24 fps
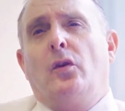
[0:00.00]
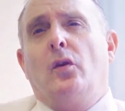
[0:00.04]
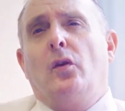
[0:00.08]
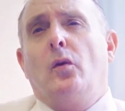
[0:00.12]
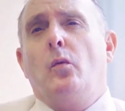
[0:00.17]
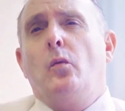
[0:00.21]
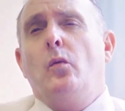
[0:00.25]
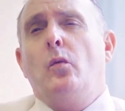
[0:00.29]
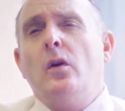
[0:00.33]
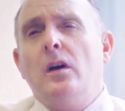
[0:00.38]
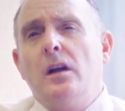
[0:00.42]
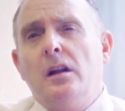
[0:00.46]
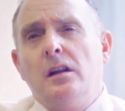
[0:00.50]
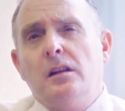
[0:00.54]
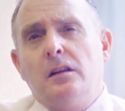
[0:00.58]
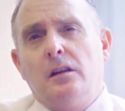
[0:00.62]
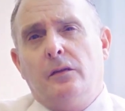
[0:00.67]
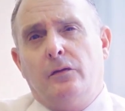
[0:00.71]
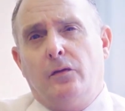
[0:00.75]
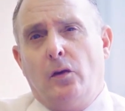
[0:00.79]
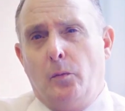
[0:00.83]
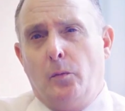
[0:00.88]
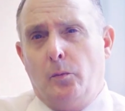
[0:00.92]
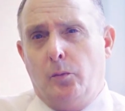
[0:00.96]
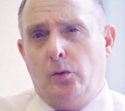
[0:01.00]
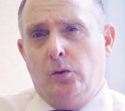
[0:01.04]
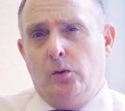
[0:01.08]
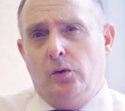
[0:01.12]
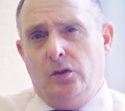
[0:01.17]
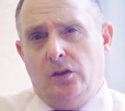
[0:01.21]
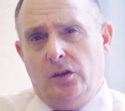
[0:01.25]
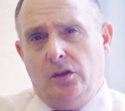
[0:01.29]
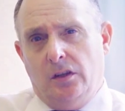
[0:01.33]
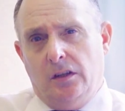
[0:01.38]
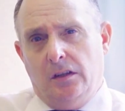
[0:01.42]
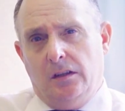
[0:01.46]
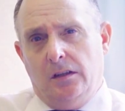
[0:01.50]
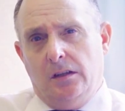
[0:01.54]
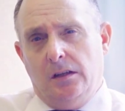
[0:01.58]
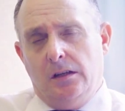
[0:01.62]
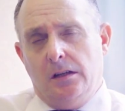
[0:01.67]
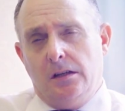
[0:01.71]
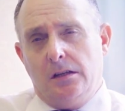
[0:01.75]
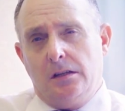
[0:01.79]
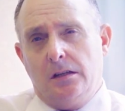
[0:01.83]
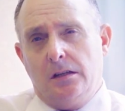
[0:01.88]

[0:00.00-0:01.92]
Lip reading: a world of opportunities.